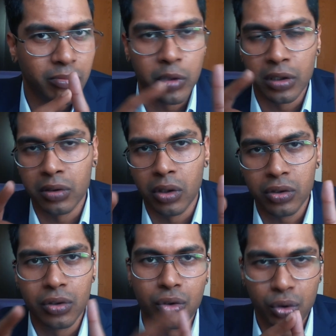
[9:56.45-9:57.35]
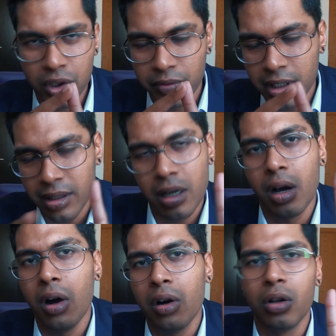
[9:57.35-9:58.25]
which is also the tourist visa,
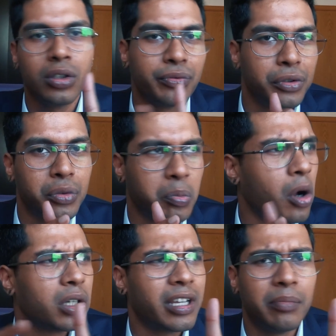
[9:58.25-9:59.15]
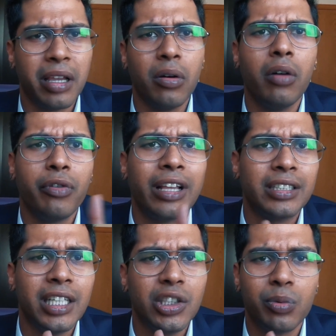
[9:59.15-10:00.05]
or also for small time or for
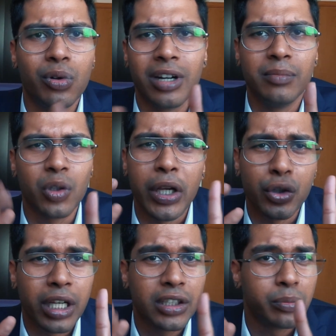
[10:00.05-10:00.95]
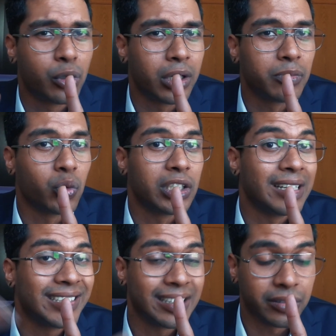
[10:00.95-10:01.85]
exchange programs or education programs which are
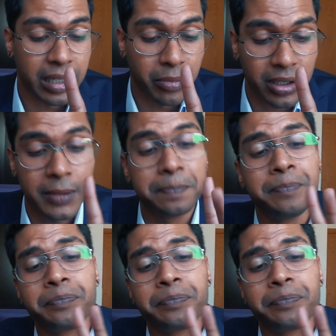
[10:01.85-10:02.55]
less than 3 months.